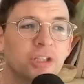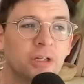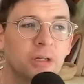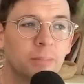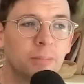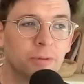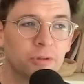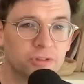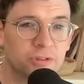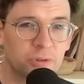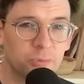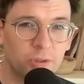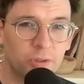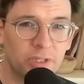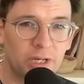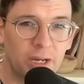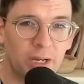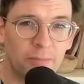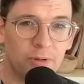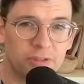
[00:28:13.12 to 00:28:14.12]
a person with
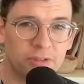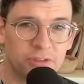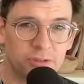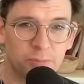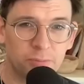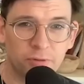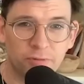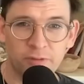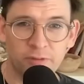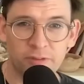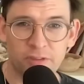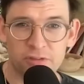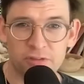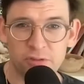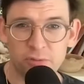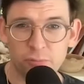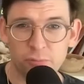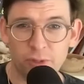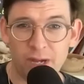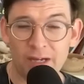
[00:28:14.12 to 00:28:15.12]
eyebrows as perfect as
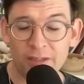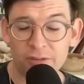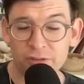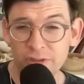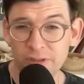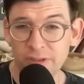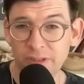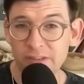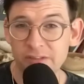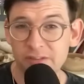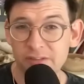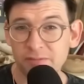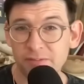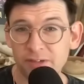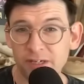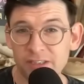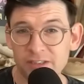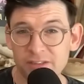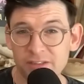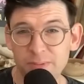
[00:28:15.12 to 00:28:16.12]
you actually needs
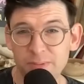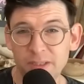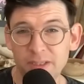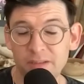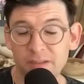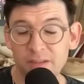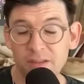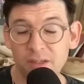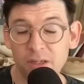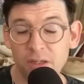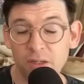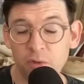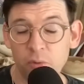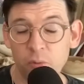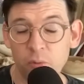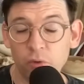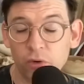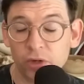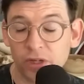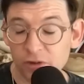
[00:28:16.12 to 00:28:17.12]
advice, but
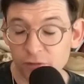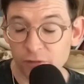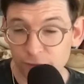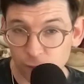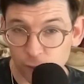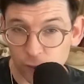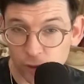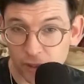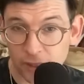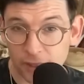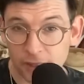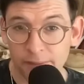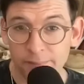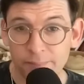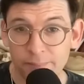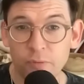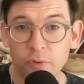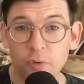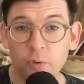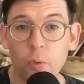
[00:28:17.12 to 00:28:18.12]
we're here for it.
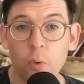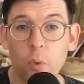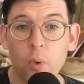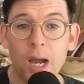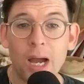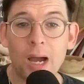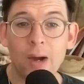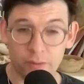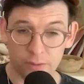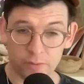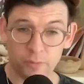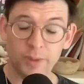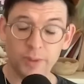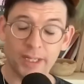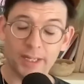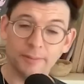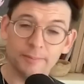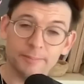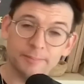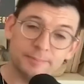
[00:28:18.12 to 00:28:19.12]
How can we help?